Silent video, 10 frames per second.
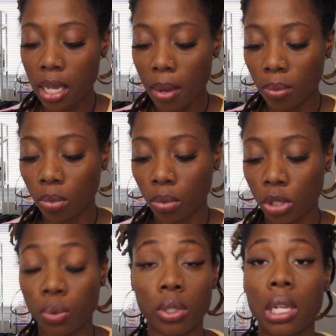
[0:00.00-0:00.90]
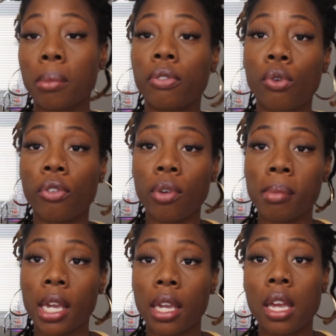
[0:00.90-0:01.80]
step, which was number 4 for
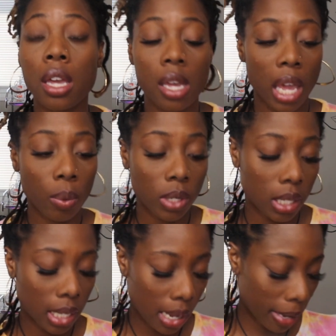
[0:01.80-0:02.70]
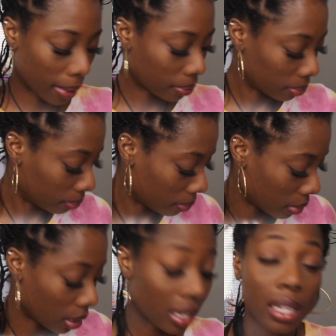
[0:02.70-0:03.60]
me. It was steaming.
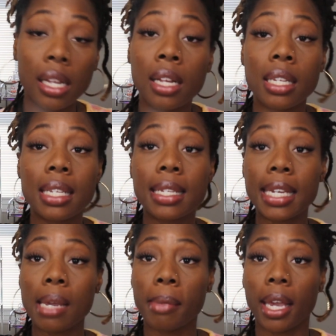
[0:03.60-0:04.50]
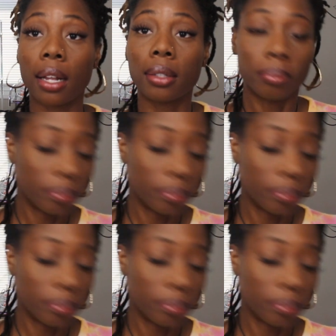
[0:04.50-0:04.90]
Steaming.